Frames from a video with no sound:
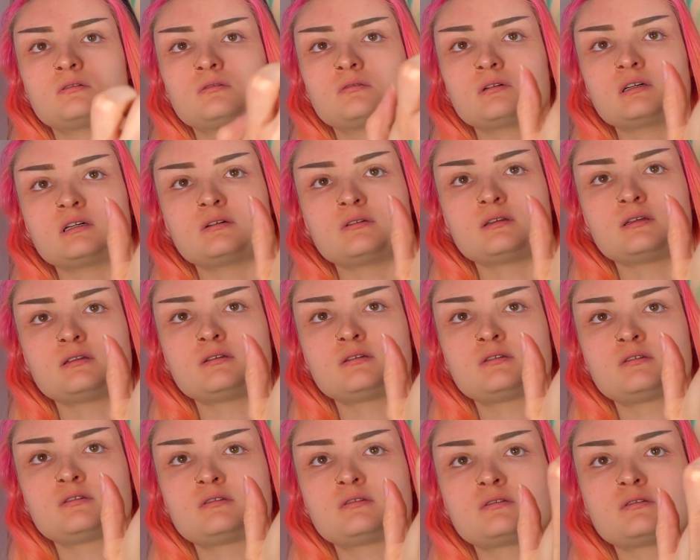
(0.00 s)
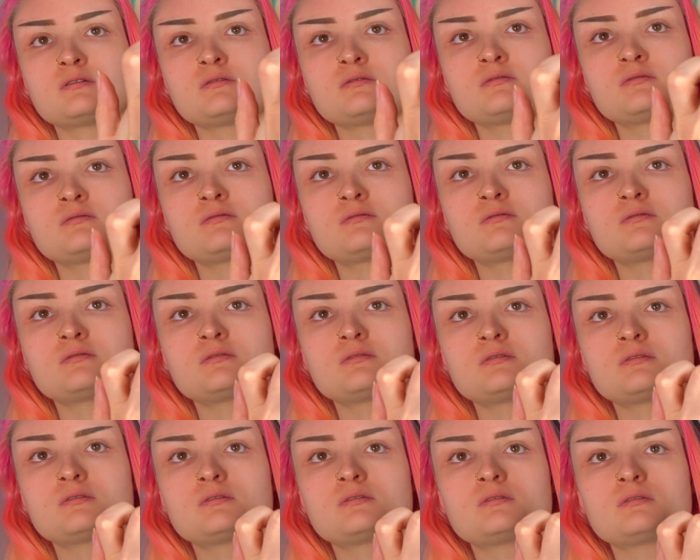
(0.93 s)
Wow, that is so
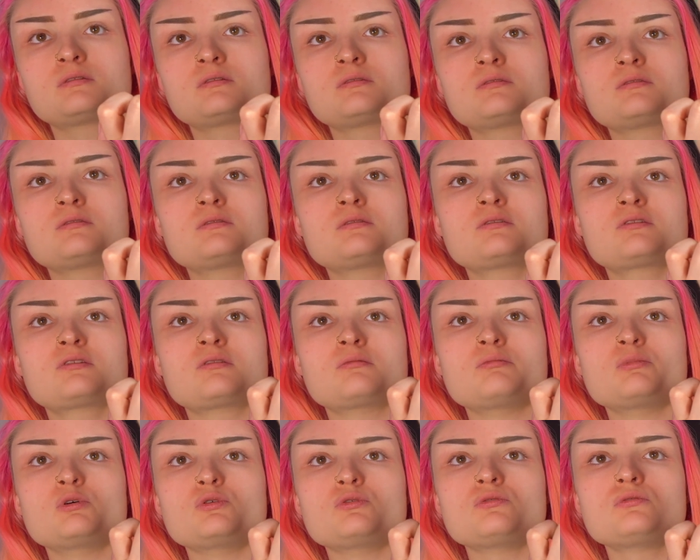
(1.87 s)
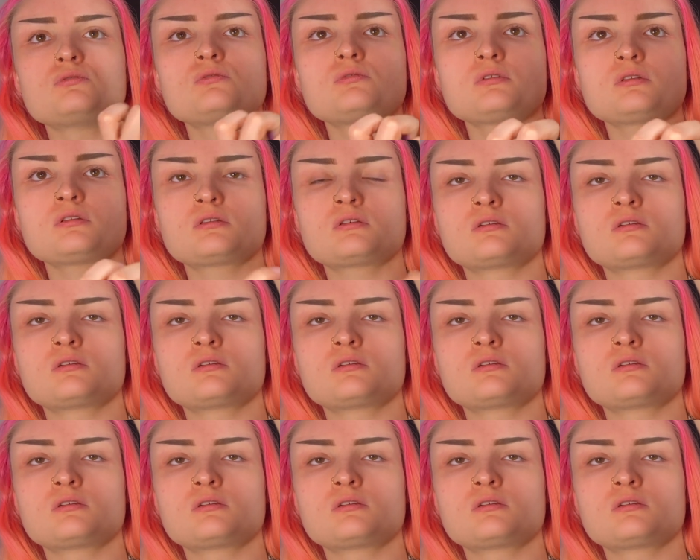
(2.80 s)
smooth.